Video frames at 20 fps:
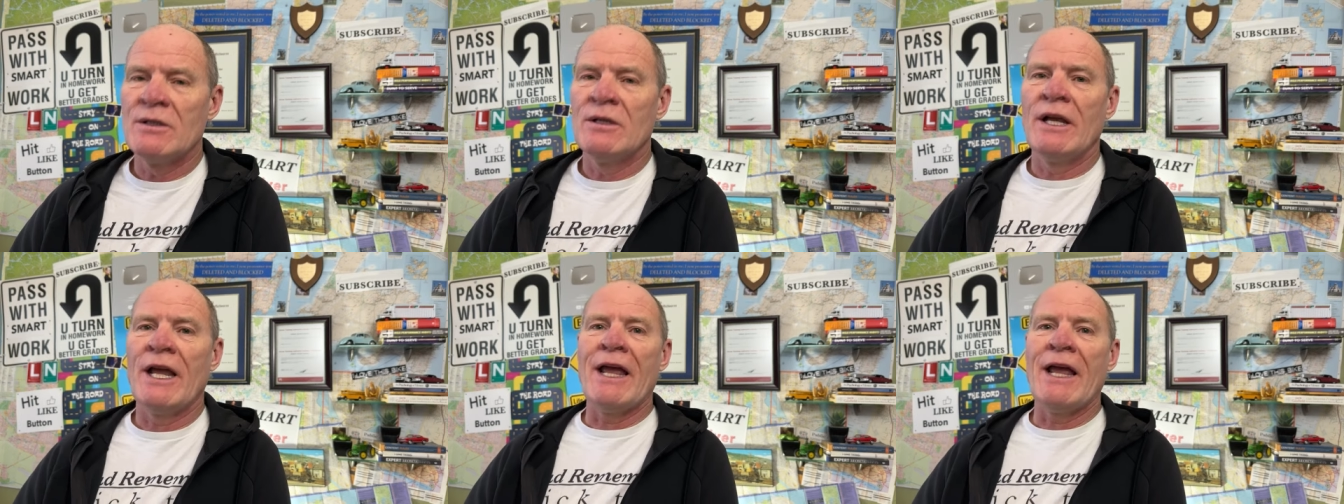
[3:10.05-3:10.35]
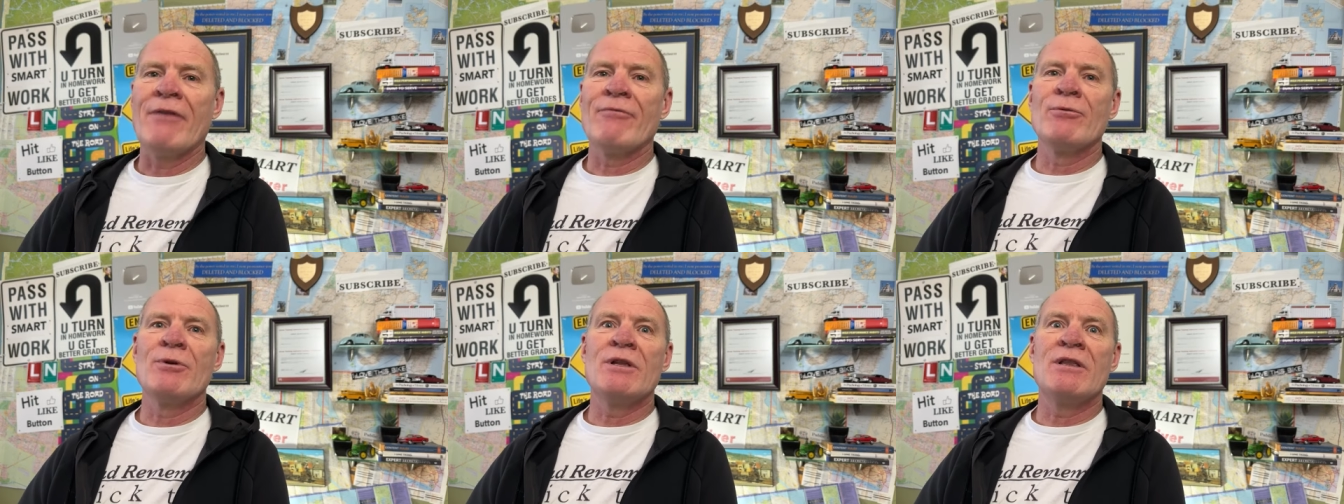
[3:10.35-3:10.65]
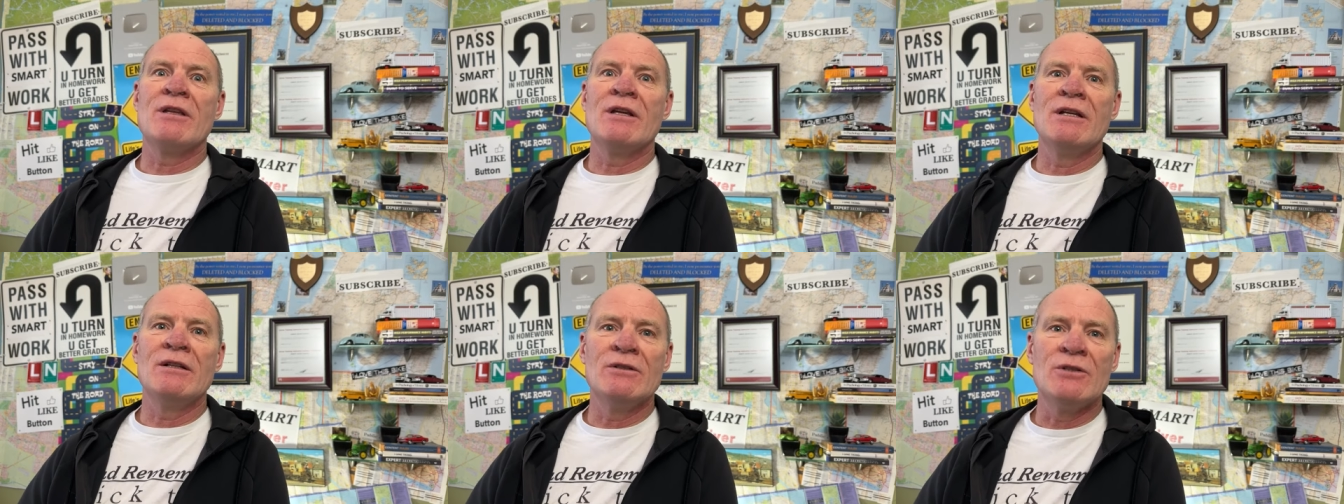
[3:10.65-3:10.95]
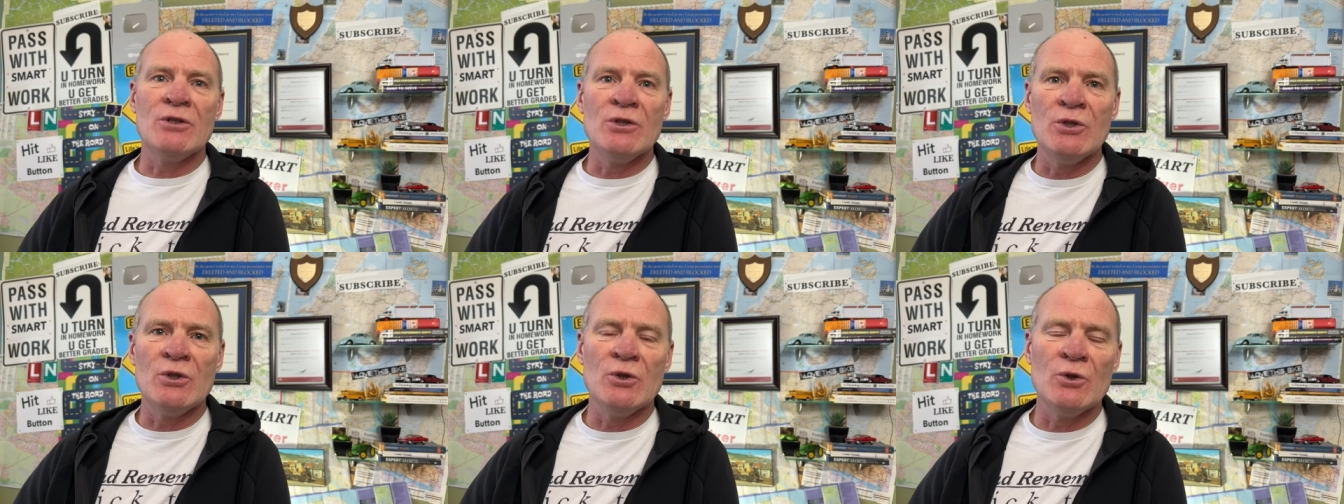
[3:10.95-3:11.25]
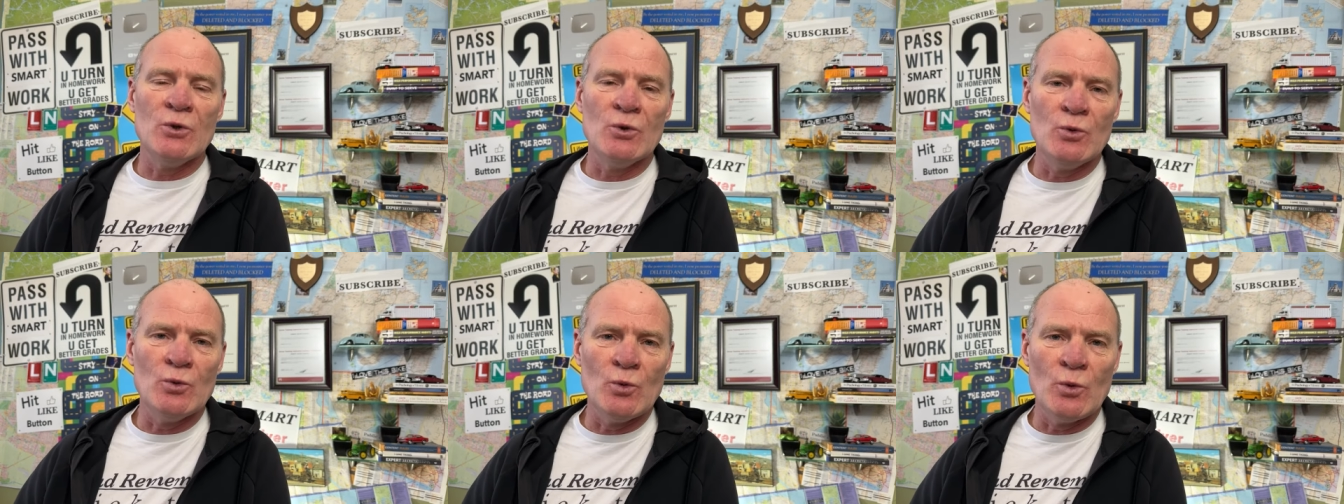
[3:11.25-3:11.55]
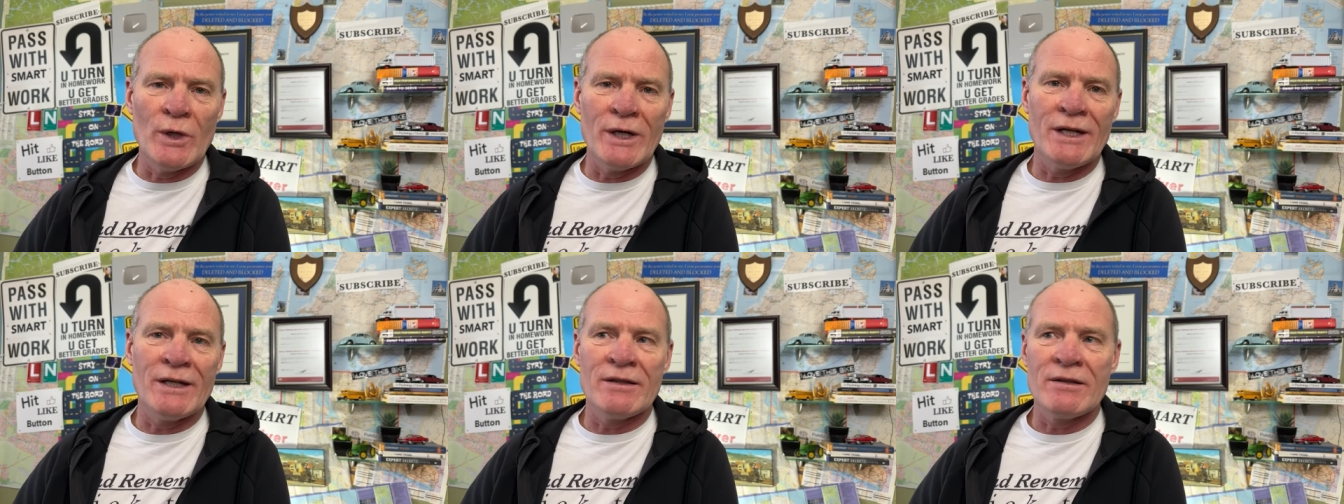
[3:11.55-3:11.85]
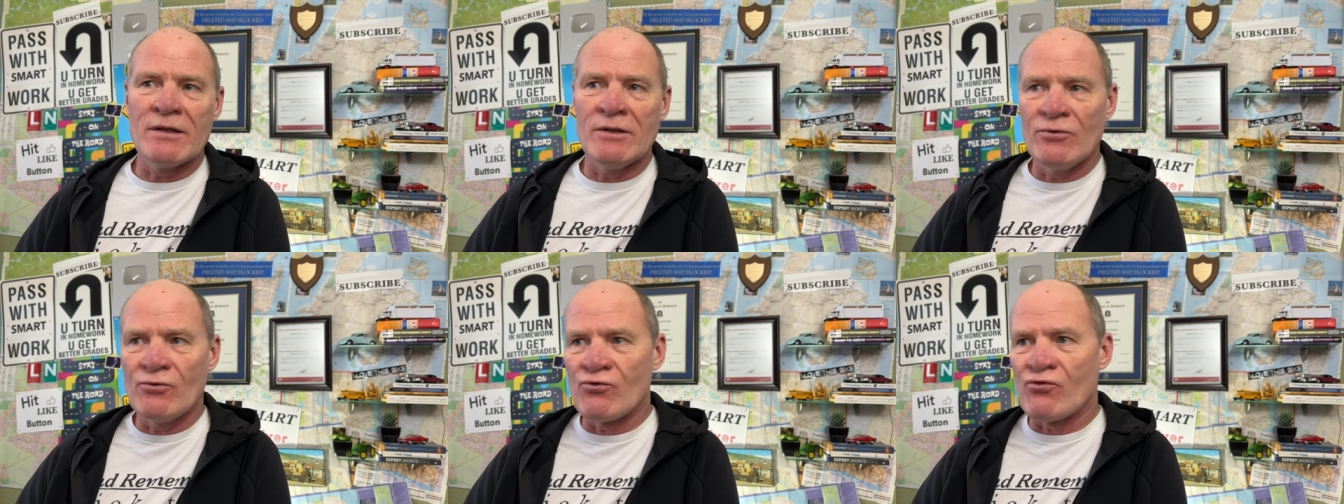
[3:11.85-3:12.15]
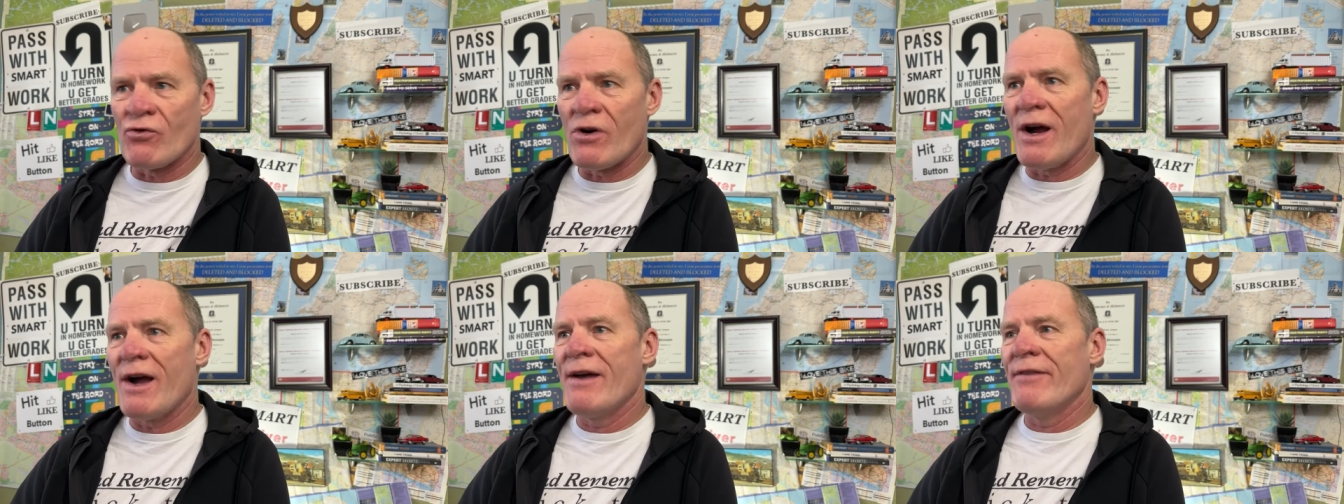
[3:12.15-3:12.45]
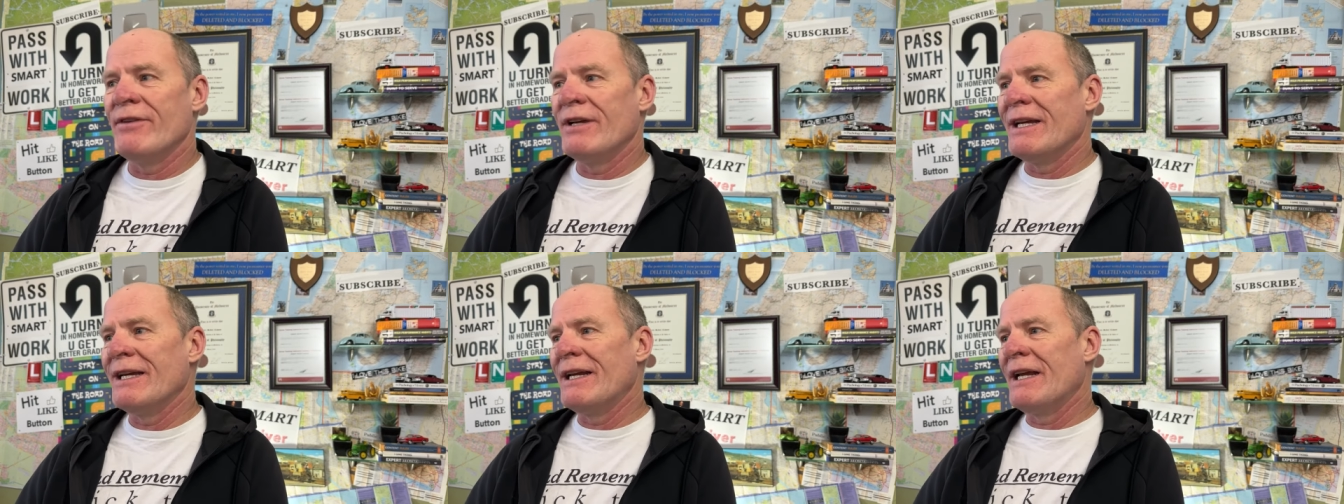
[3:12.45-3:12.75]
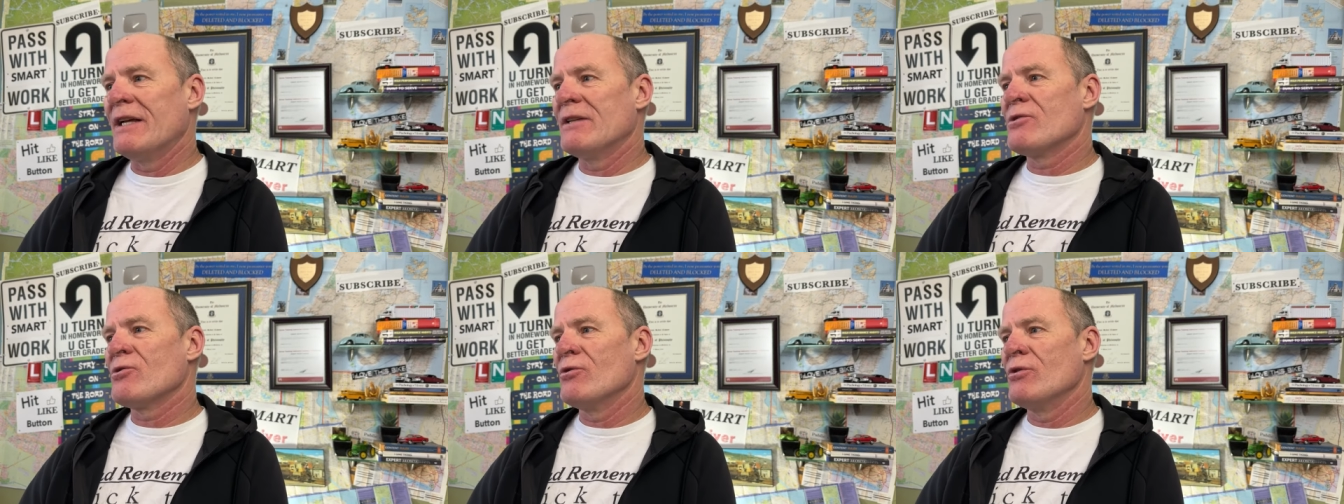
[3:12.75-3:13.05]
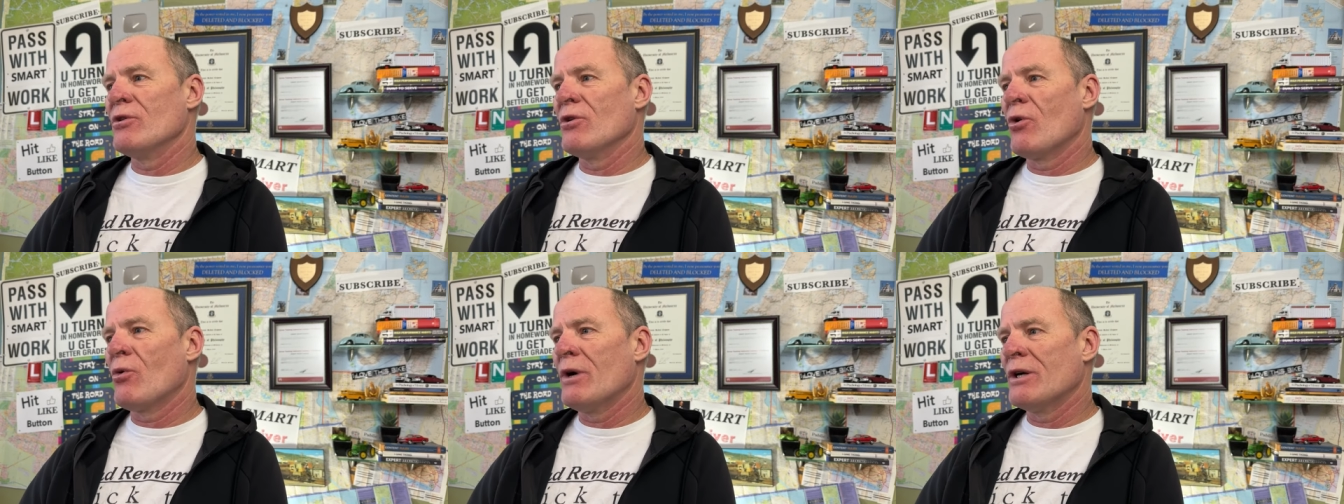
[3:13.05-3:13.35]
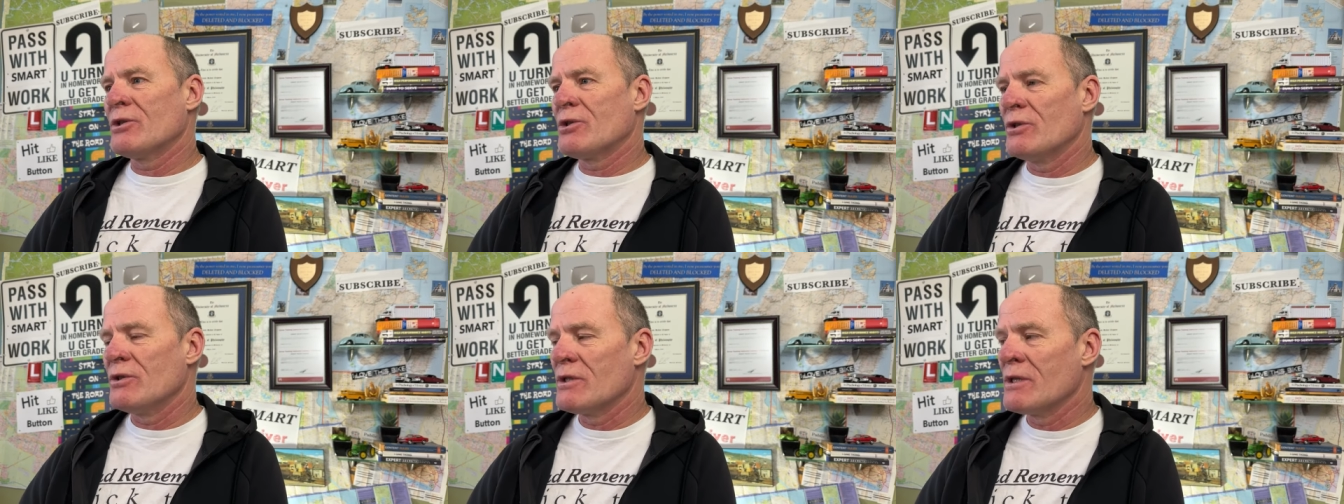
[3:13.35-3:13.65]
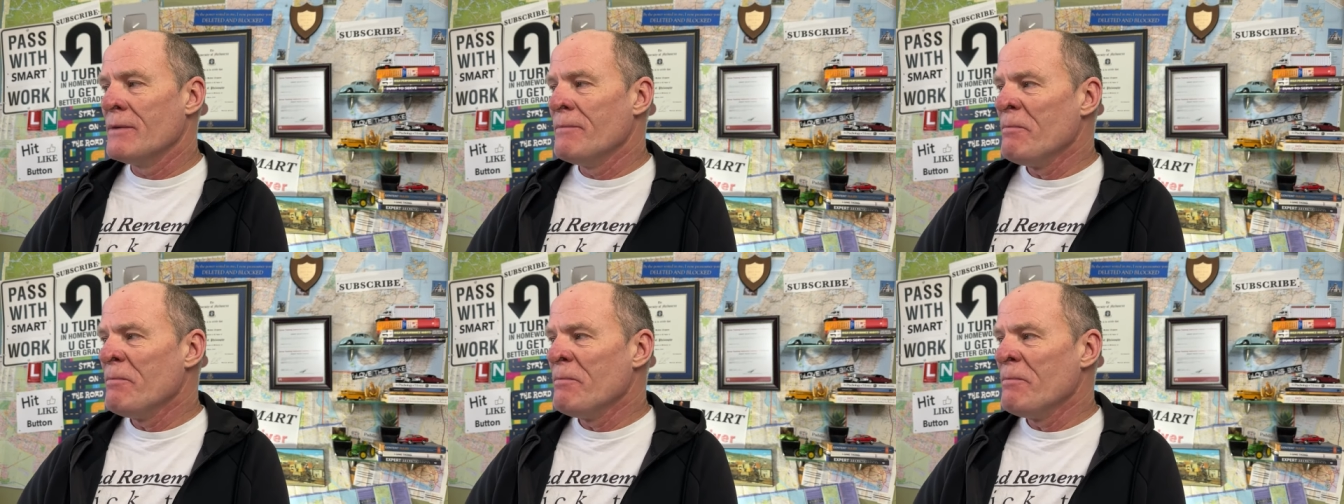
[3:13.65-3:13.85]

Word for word: everything to do with driving and answering your questions.